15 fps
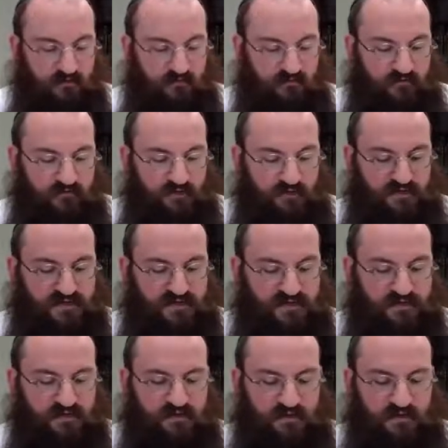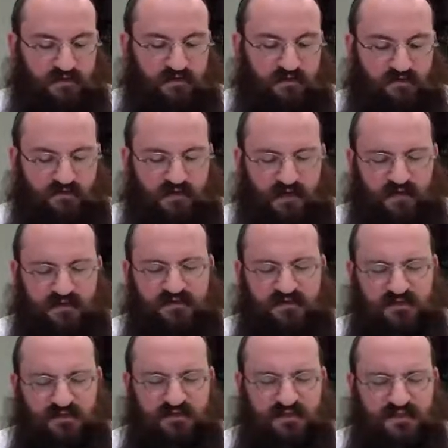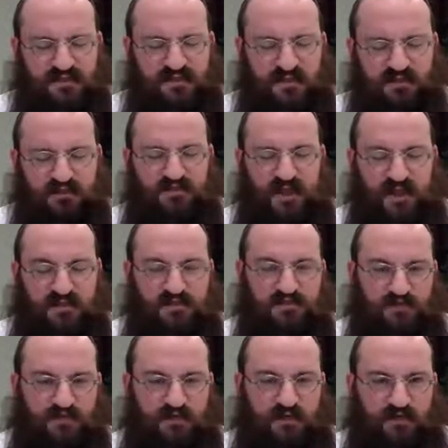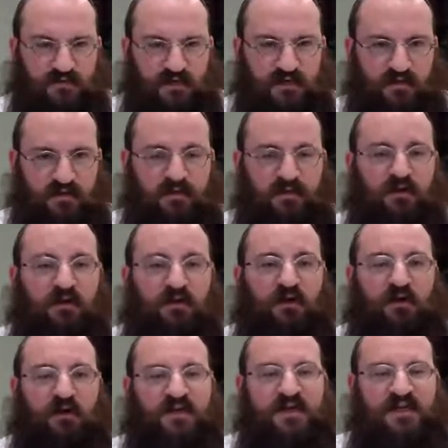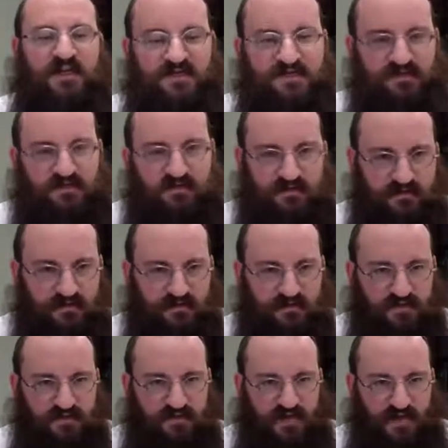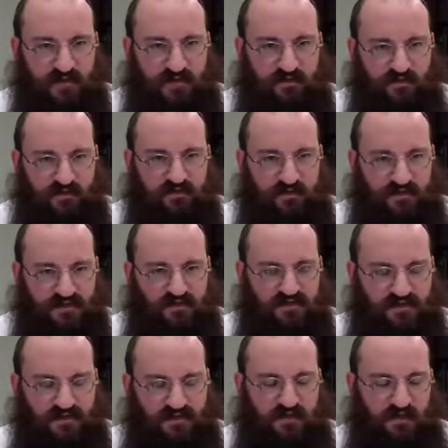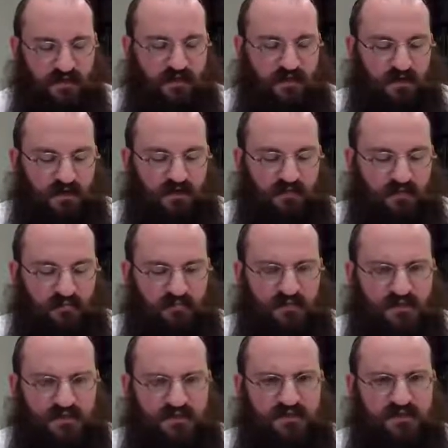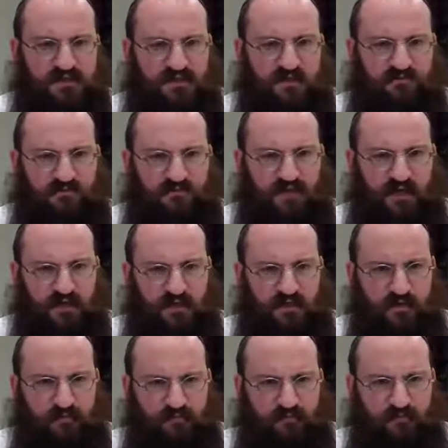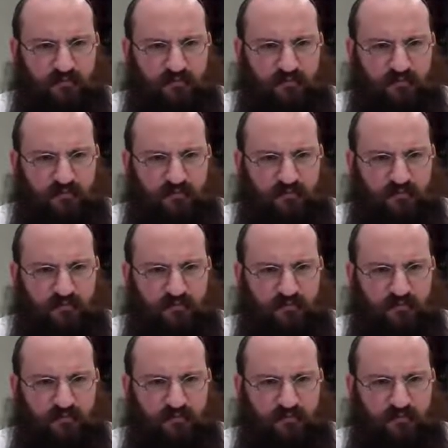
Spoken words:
first, the divine soul itself has to generate on its side of the fence a tremendous love for Hashem.